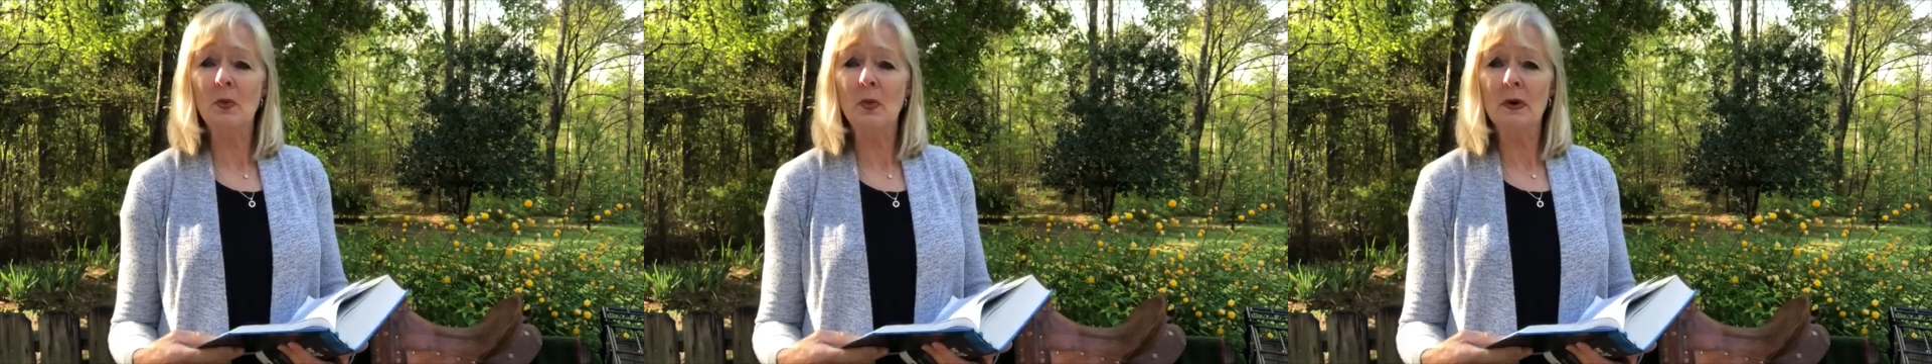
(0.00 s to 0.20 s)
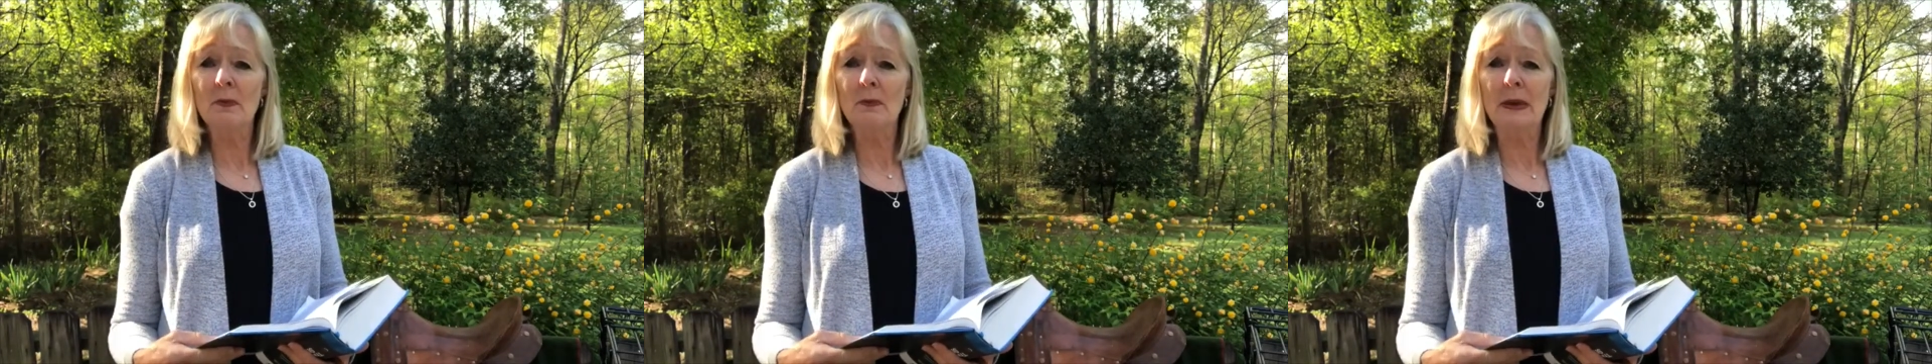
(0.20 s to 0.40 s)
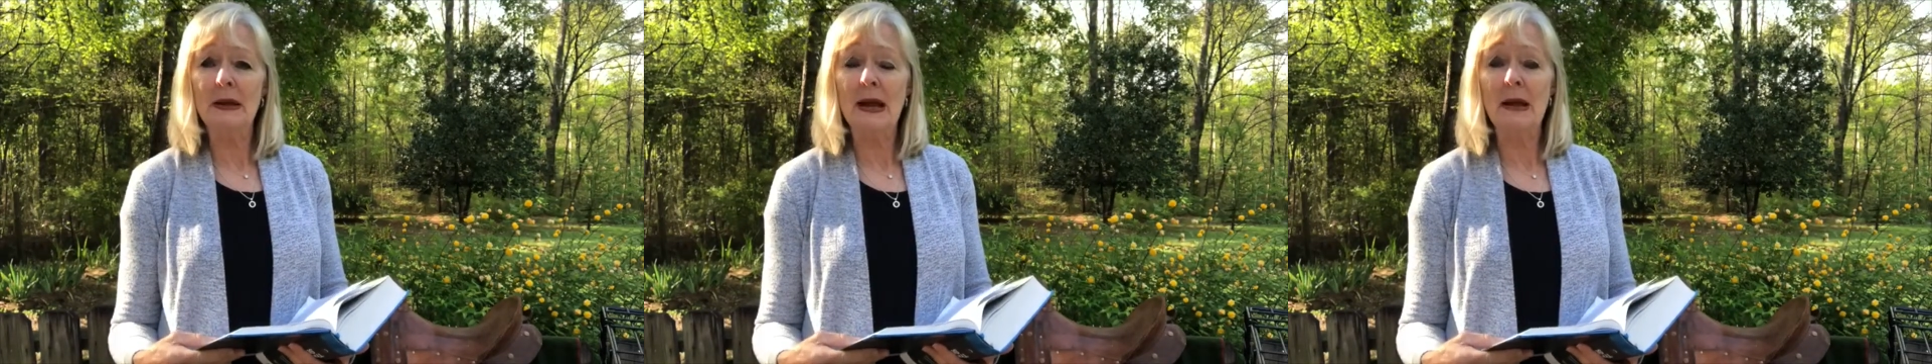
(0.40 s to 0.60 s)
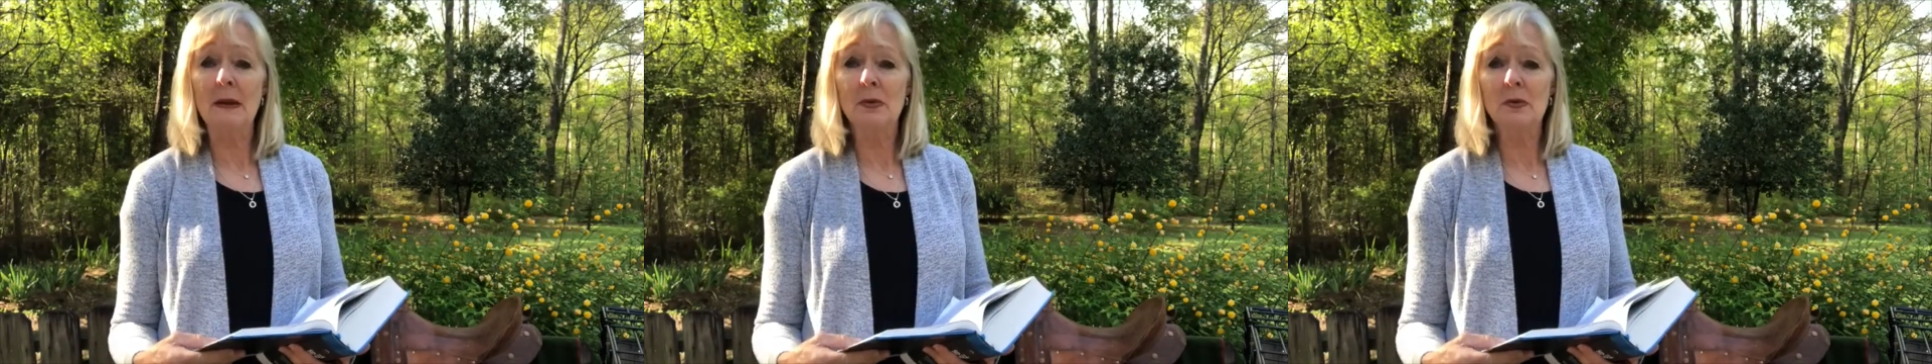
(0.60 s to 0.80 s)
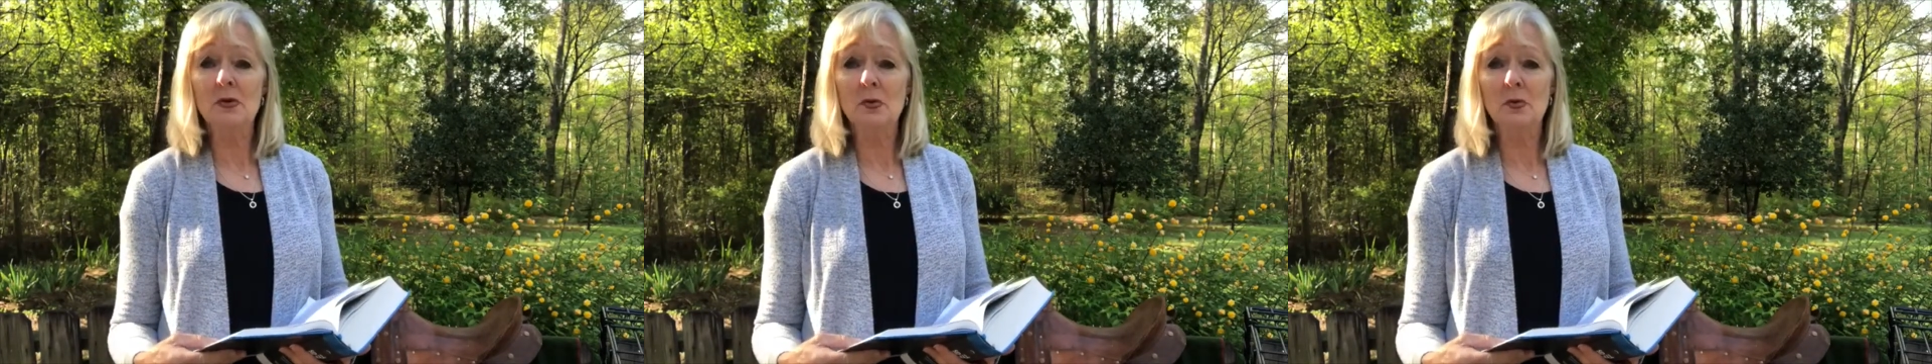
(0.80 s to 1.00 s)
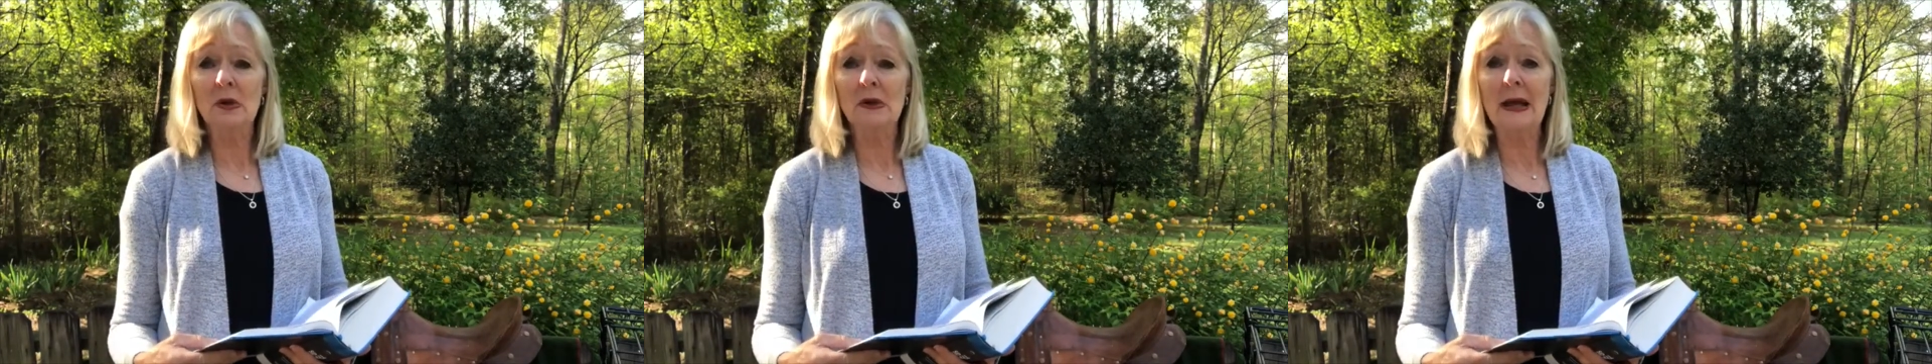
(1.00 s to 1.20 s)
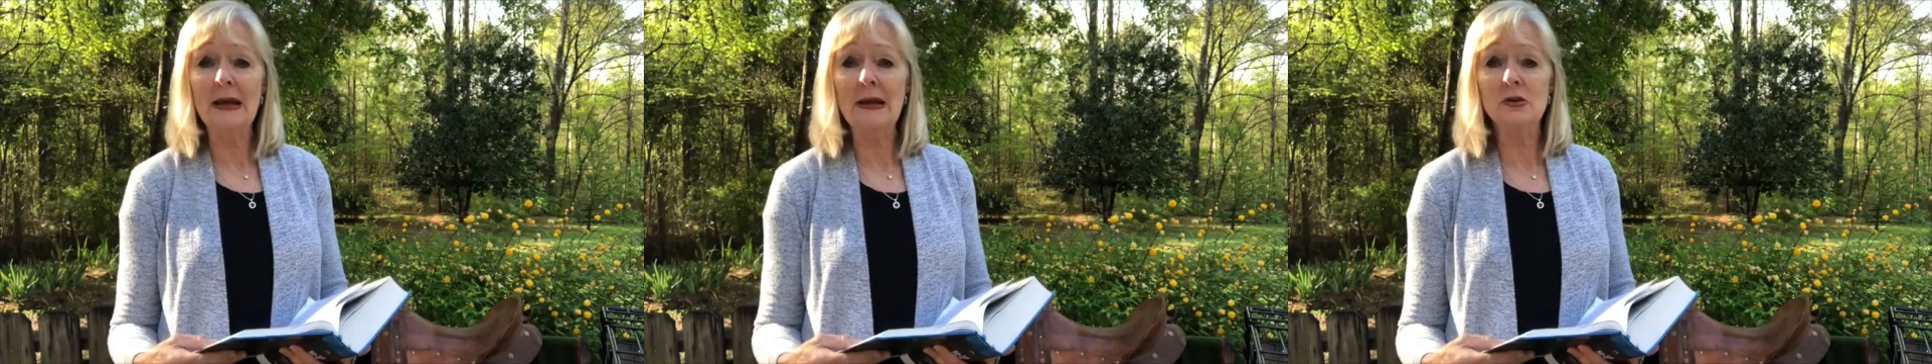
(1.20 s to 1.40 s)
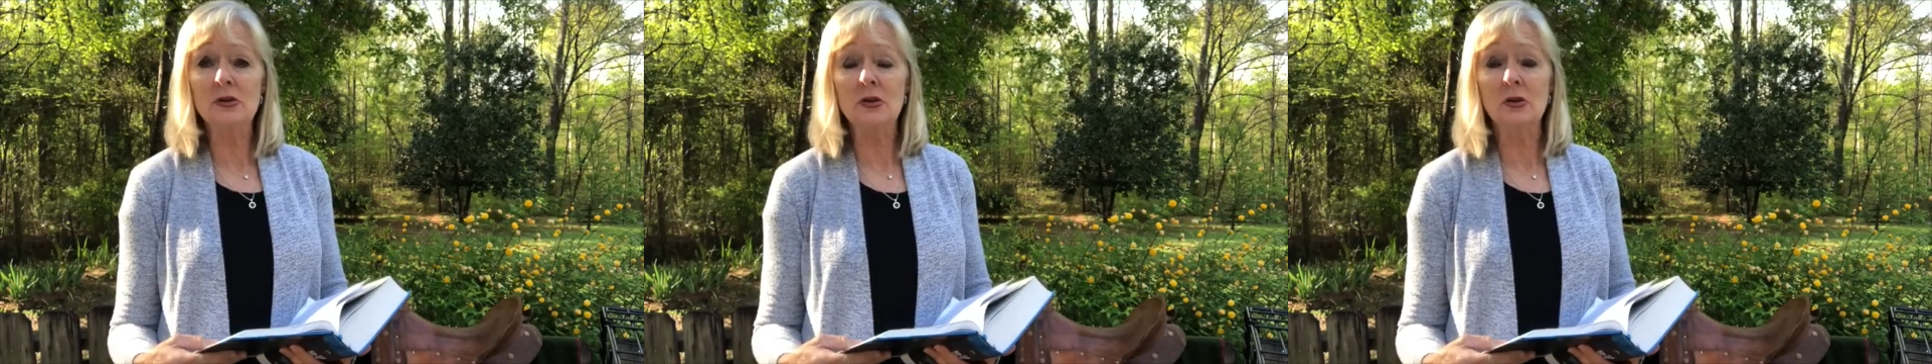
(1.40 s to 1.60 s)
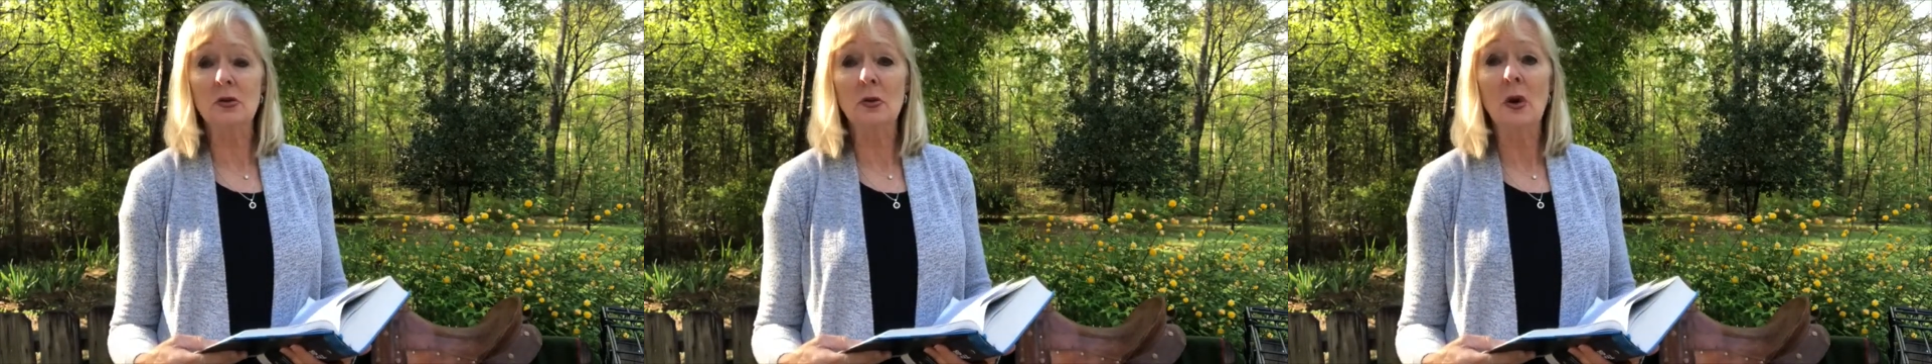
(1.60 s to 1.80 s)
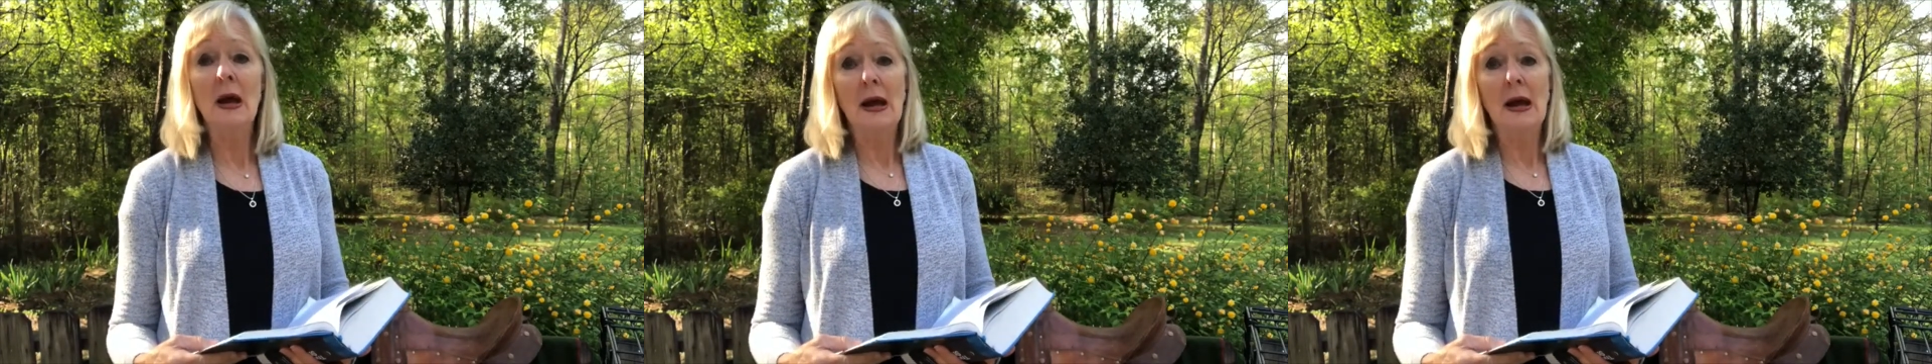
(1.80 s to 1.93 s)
would have been able to relate to